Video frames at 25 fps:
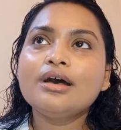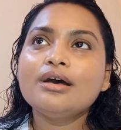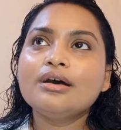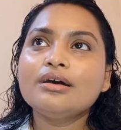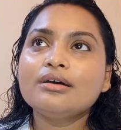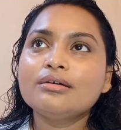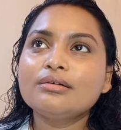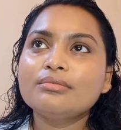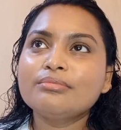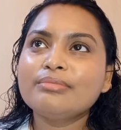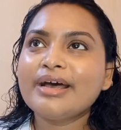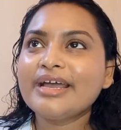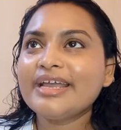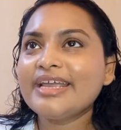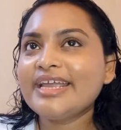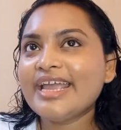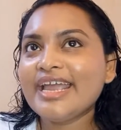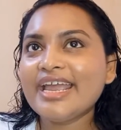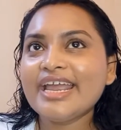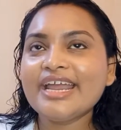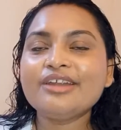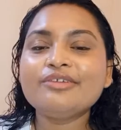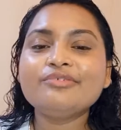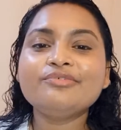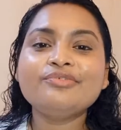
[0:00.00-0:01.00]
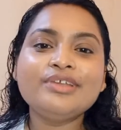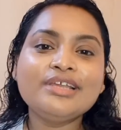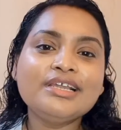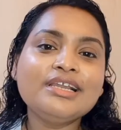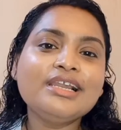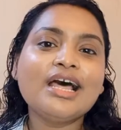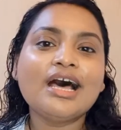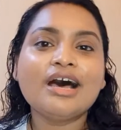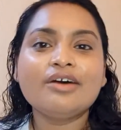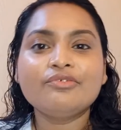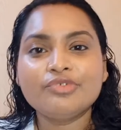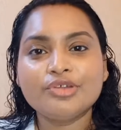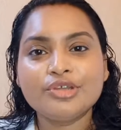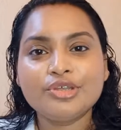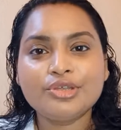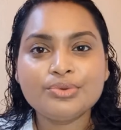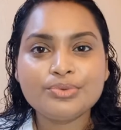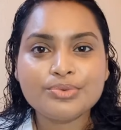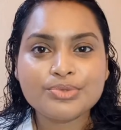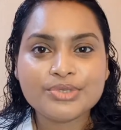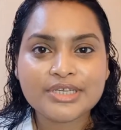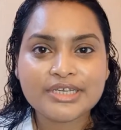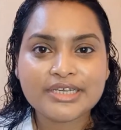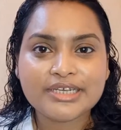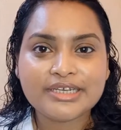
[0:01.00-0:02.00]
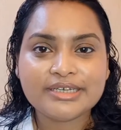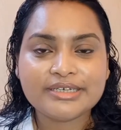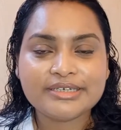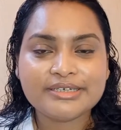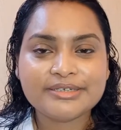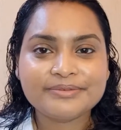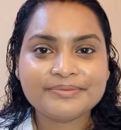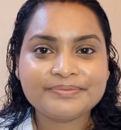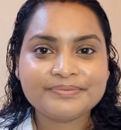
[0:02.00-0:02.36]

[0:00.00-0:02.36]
my hair feel after using it.